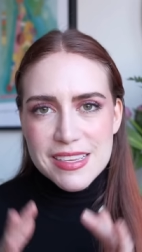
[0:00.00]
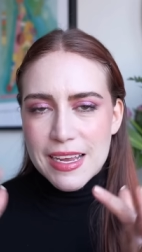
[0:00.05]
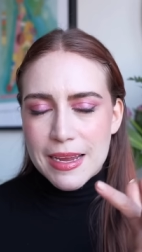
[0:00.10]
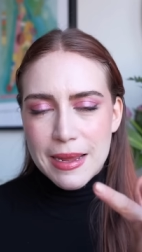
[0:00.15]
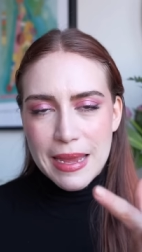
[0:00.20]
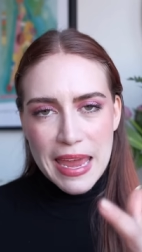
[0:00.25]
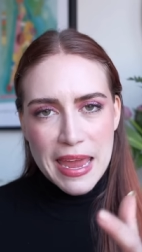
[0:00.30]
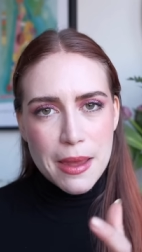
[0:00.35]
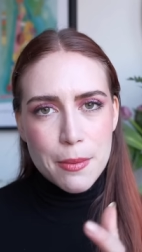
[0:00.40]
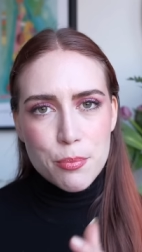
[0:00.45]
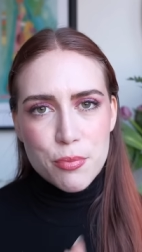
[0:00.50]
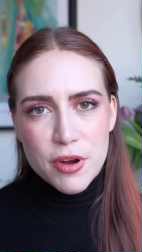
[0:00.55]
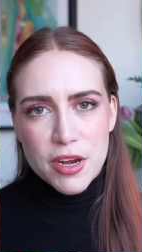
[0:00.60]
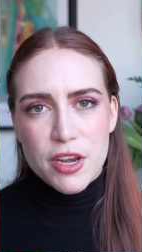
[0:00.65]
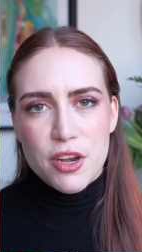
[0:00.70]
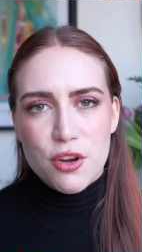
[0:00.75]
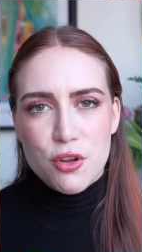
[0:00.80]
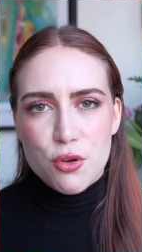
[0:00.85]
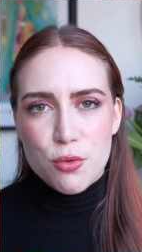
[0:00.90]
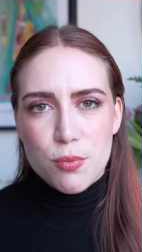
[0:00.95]
I can't bring
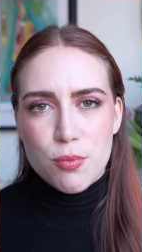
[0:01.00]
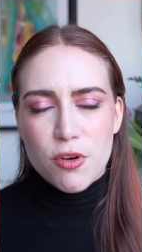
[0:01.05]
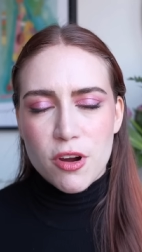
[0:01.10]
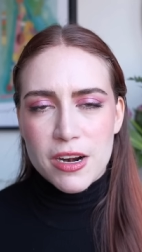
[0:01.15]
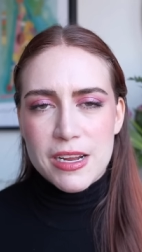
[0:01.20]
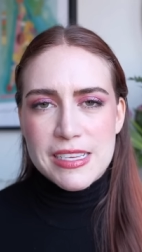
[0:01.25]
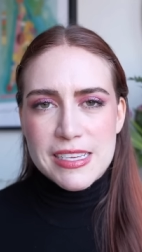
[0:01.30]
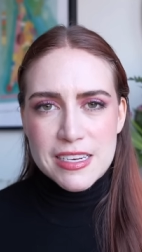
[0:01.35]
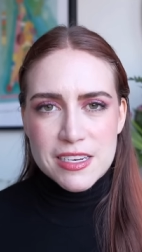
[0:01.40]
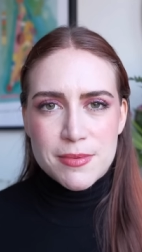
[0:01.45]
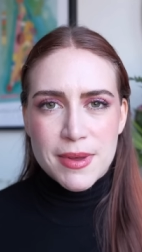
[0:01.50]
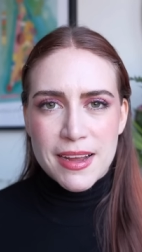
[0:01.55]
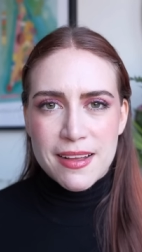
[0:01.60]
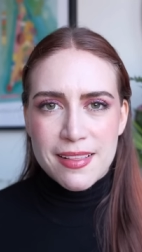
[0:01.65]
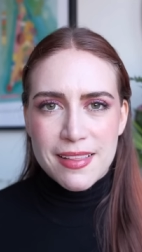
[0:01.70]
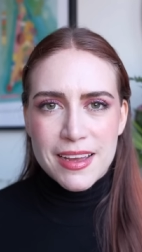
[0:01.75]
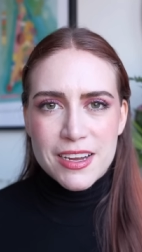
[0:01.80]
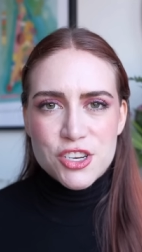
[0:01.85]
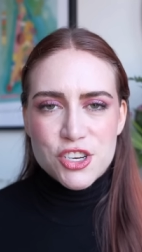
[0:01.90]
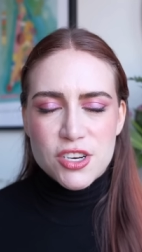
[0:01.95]
new products into my
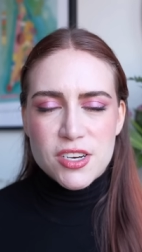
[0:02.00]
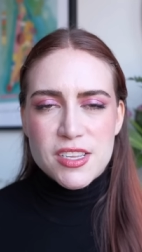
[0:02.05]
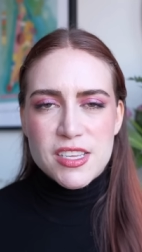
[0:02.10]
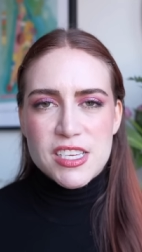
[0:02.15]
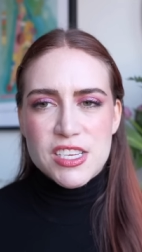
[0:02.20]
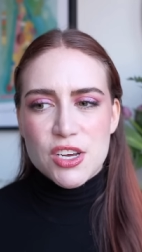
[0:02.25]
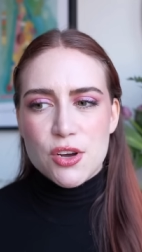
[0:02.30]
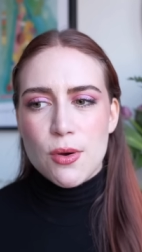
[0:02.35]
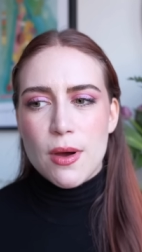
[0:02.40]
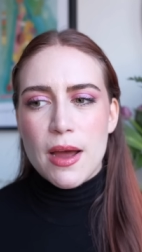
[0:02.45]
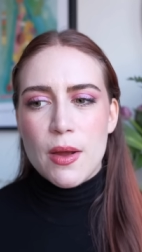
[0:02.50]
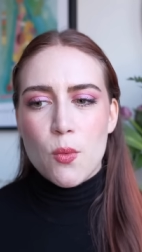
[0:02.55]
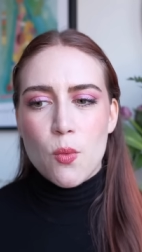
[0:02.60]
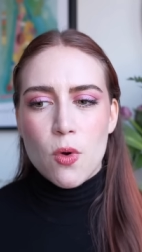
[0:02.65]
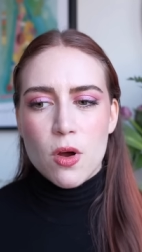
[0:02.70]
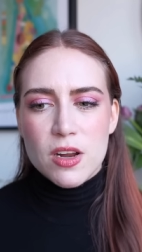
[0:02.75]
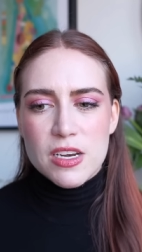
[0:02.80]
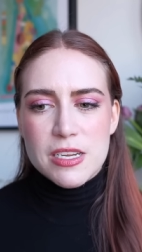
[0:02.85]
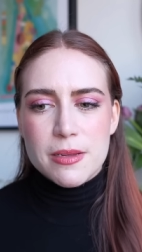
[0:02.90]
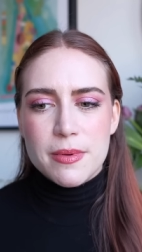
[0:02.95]
collection, and so I
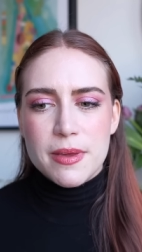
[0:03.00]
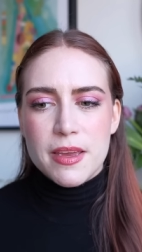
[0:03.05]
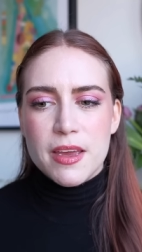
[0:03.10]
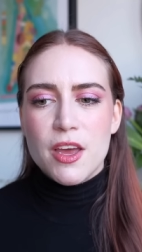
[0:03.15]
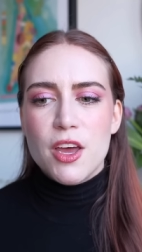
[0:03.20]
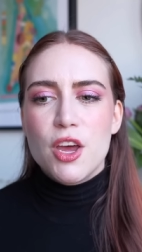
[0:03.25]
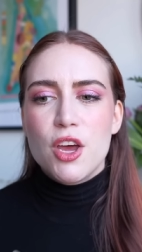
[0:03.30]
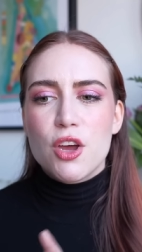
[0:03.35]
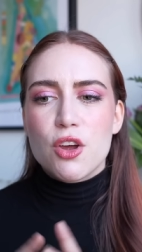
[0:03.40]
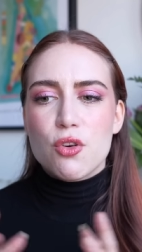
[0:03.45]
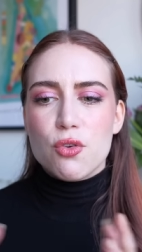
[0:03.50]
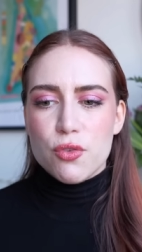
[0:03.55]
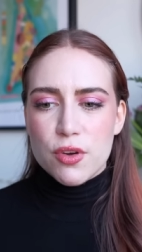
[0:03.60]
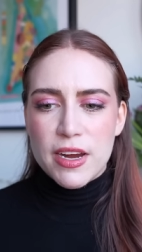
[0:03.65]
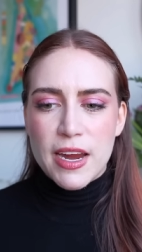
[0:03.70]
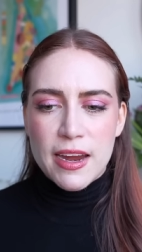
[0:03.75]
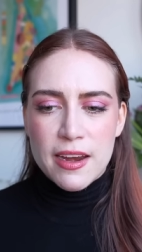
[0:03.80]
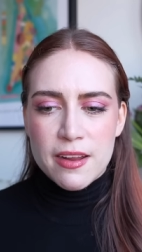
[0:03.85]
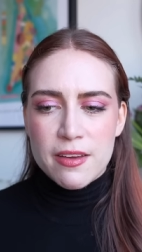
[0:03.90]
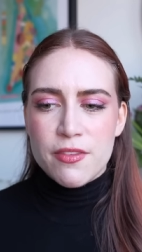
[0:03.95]
want to be
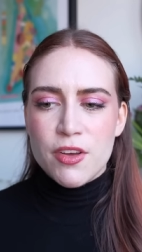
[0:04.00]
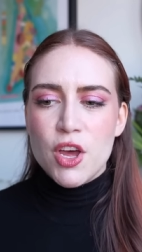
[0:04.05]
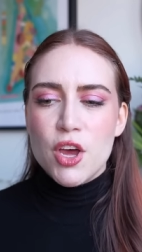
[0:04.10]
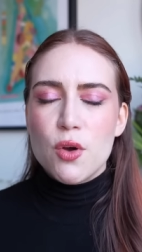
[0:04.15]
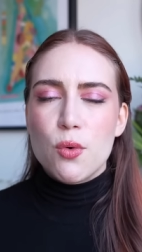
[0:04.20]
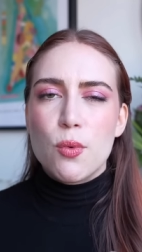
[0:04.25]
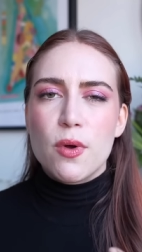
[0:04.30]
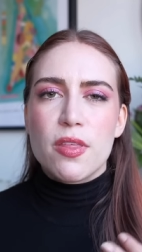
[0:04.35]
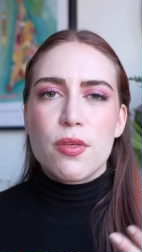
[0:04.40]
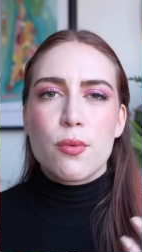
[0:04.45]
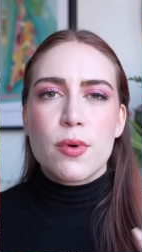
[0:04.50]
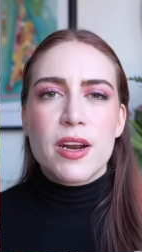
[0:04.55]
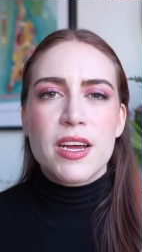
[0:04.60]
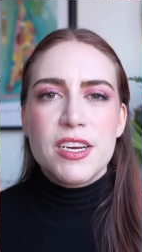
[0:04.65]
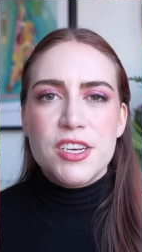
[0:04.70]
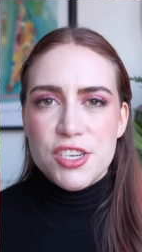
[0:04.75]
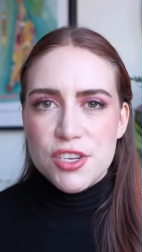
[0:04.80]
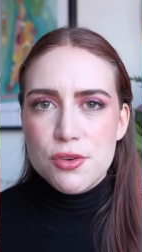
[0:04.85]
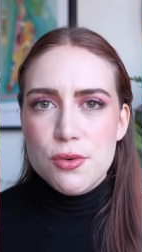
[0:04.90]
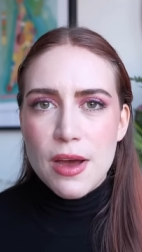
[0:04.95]
creative with what I
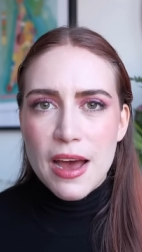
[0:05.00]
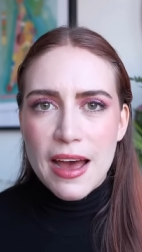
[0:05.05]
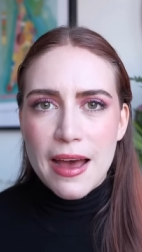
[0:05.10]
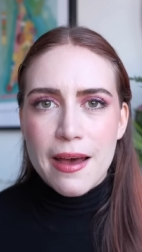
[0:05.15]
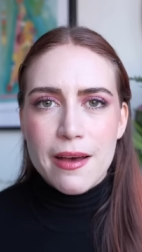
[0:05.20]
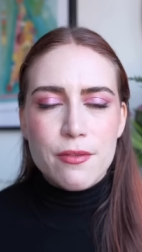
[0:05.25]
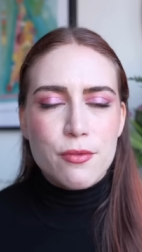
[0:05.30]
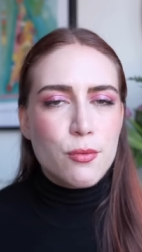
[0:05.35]
do have,